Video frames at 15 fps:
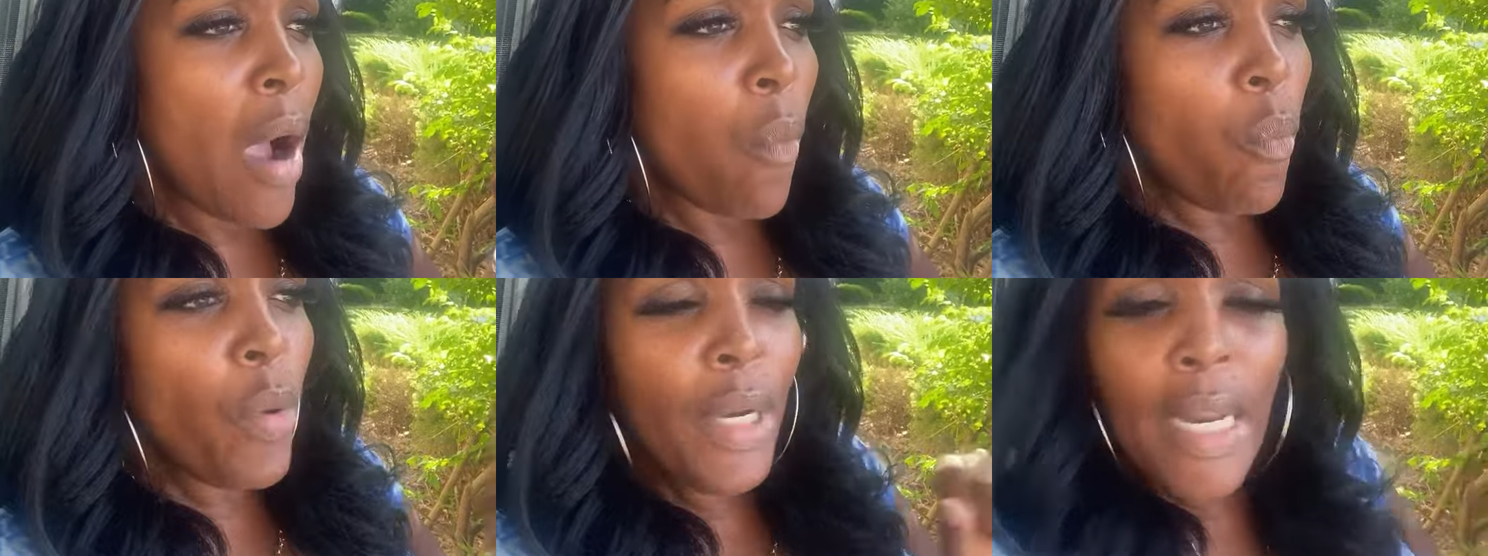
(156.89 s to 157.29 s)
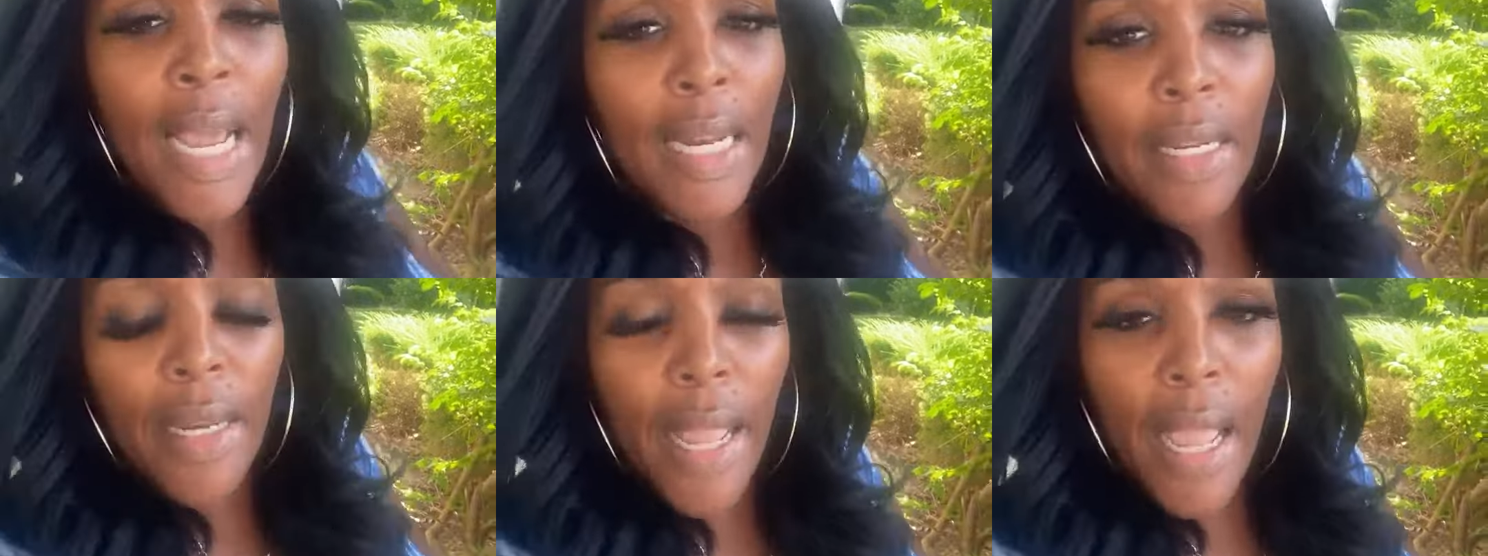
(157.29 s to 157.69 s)
We're not
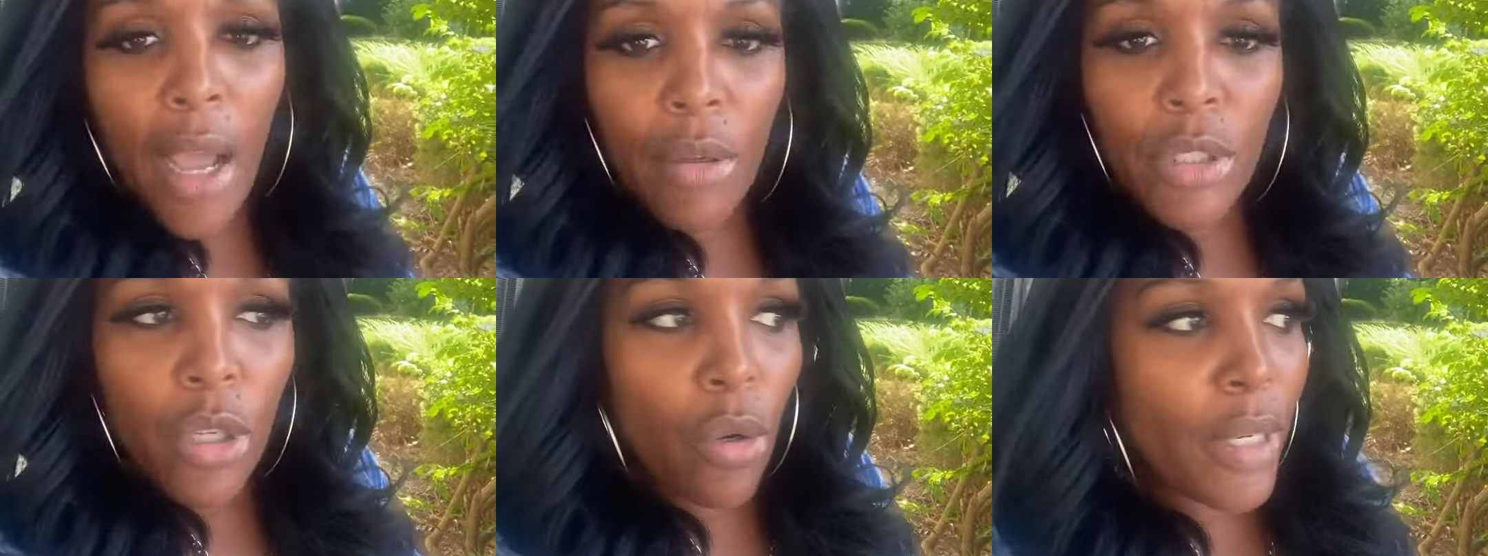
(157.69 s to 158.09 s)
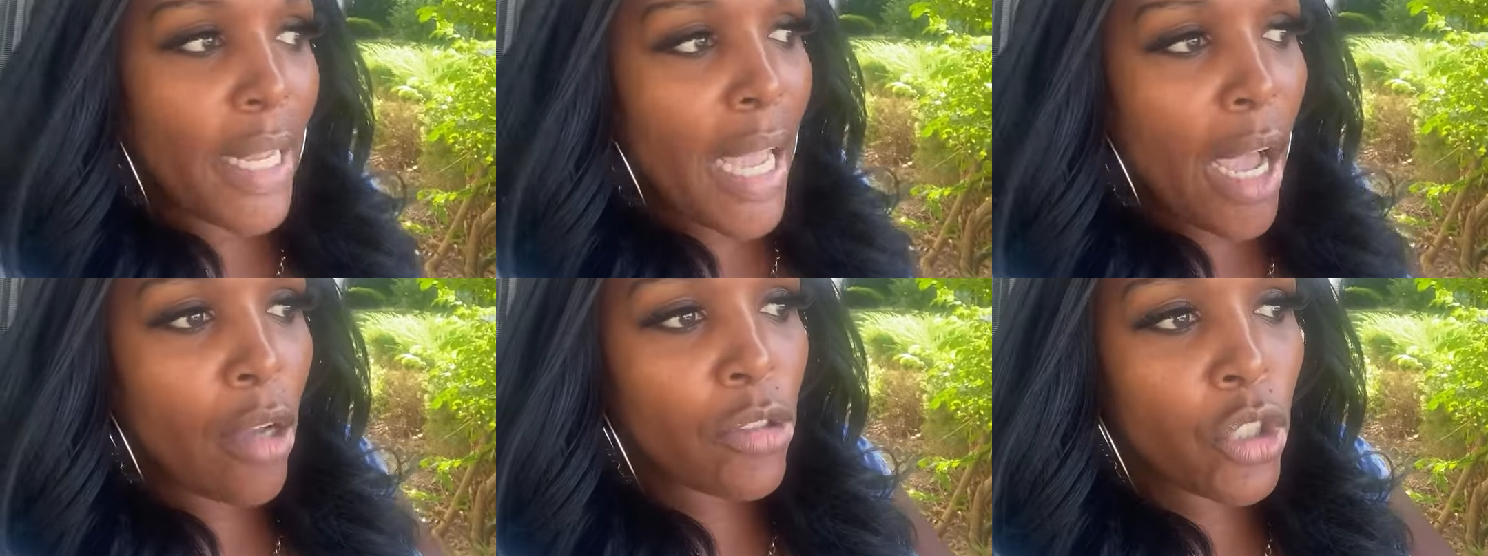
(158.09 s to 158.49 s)
in their household. Their
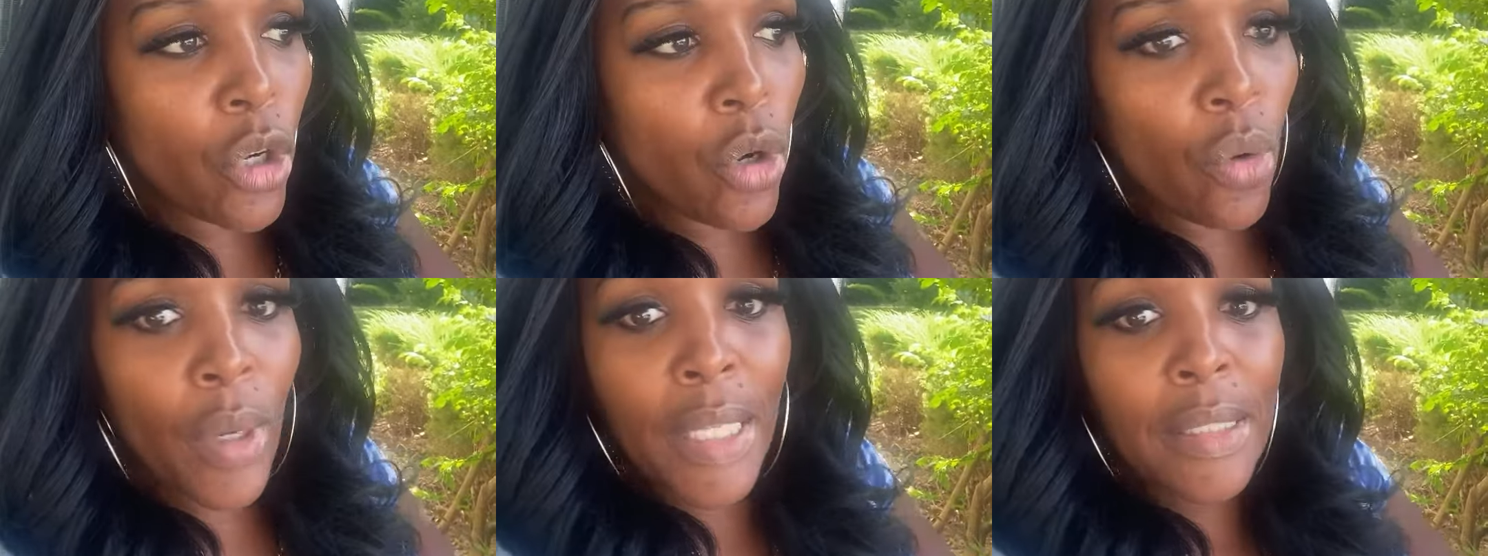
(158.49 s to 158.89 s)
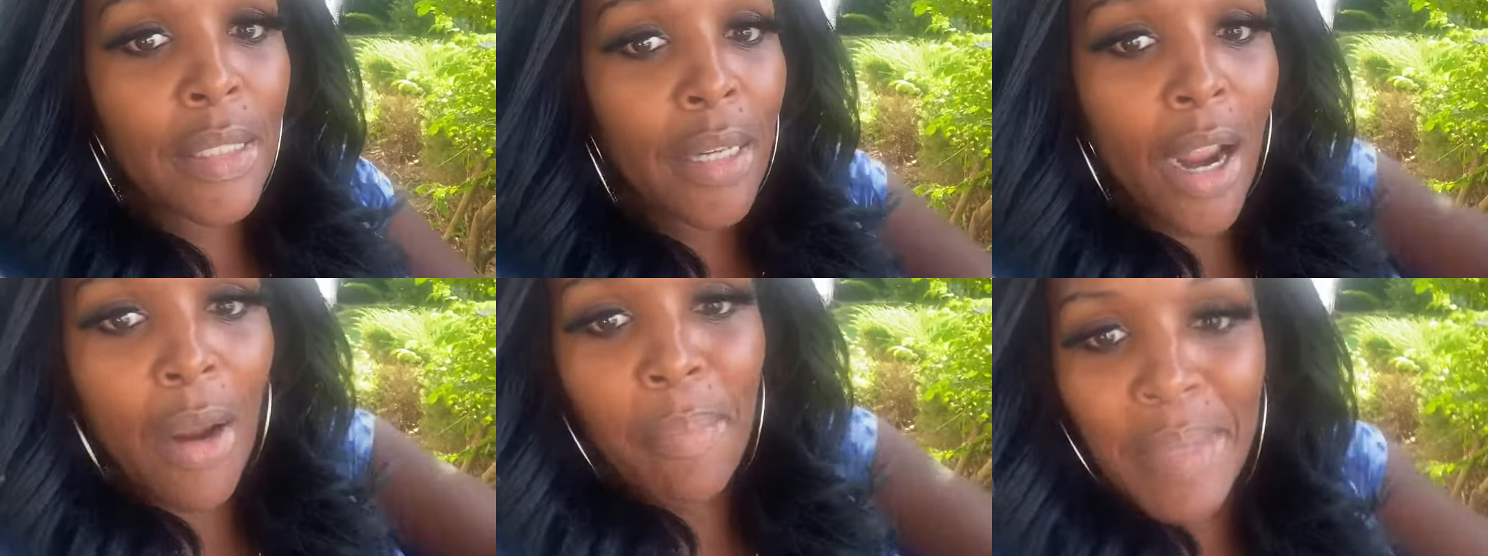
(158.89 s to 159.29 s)
household is in
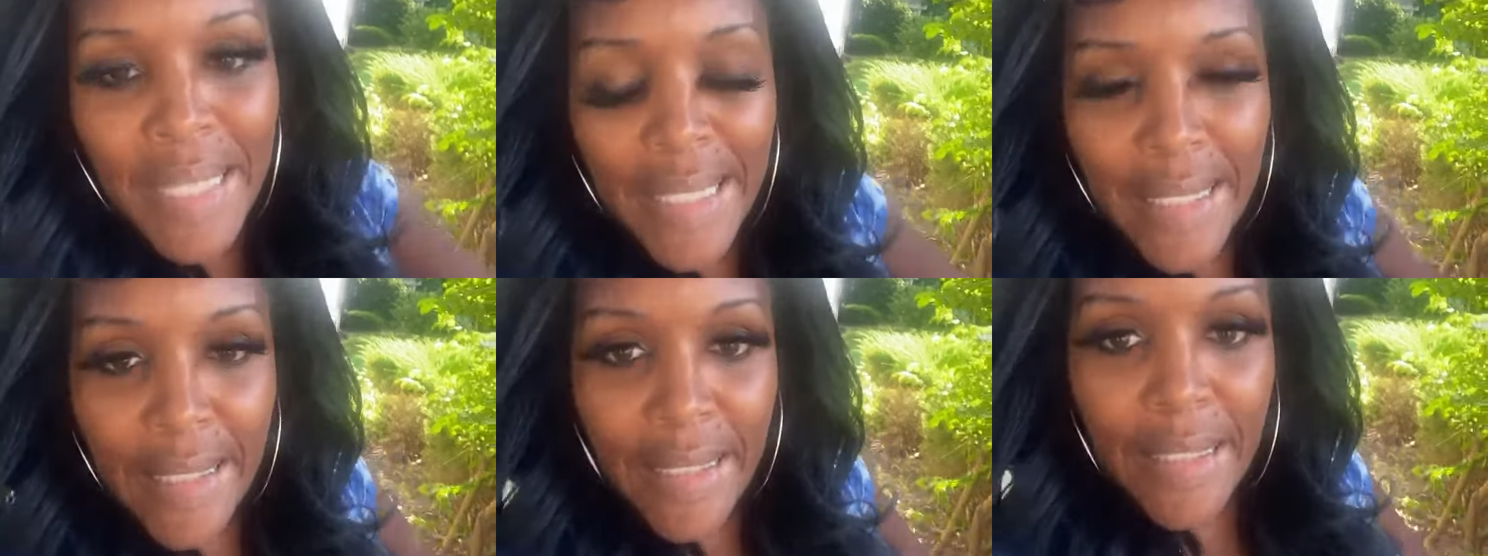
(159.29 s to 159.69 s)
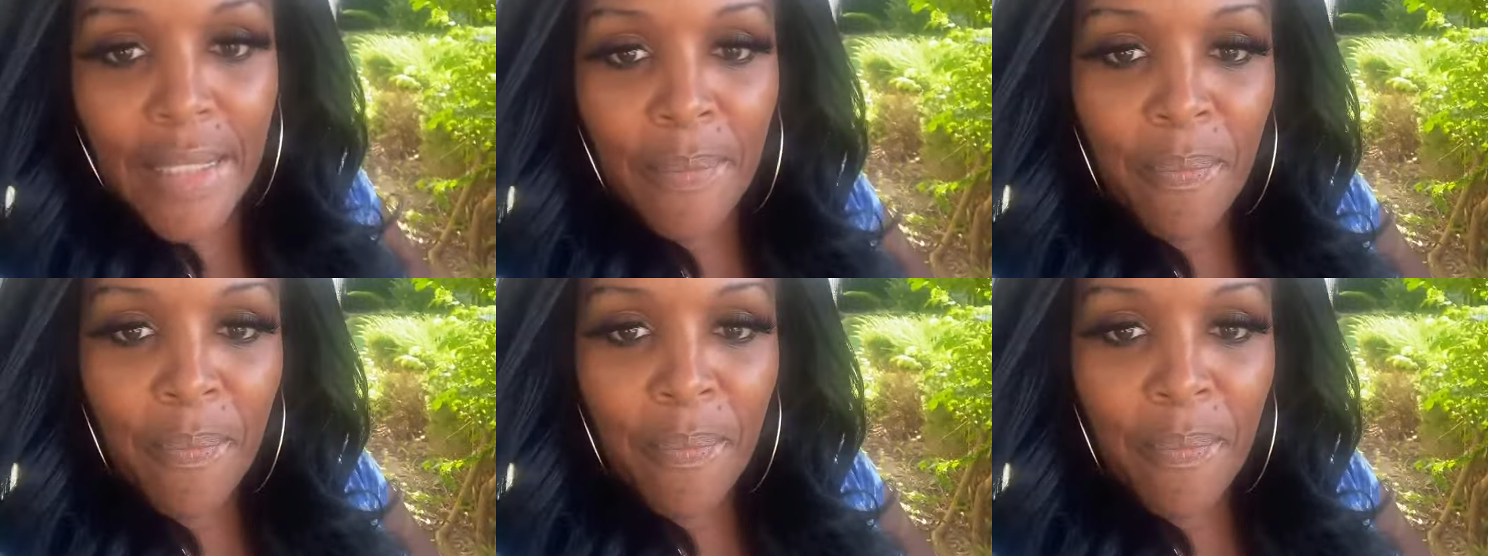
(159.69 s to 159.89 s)
our business.